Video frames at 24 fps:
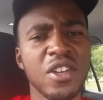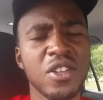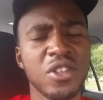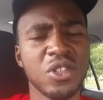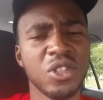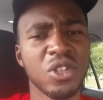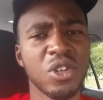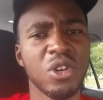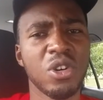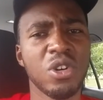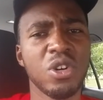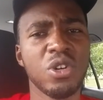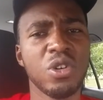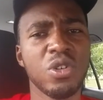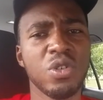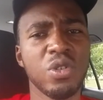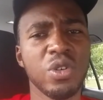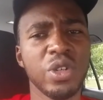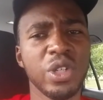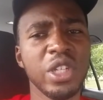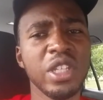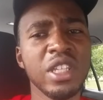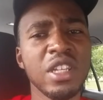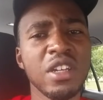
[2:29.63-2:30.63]

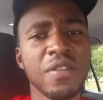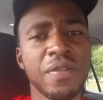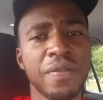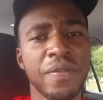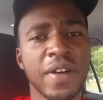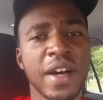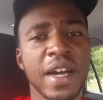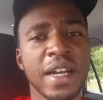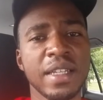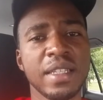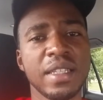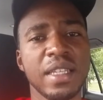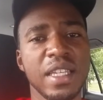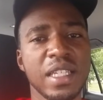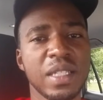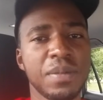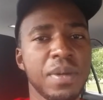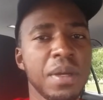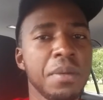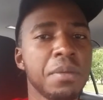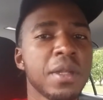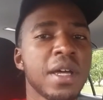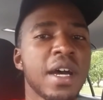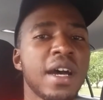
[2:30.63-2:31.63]
So you need to find these
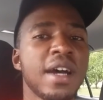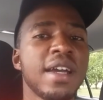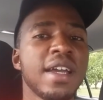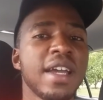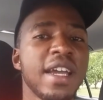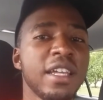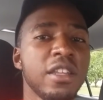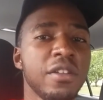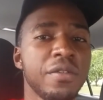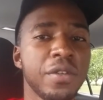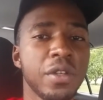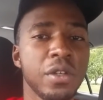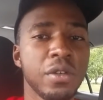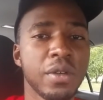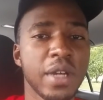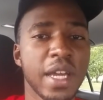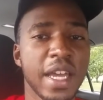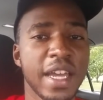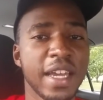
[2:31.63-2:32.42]
people that are ahead of you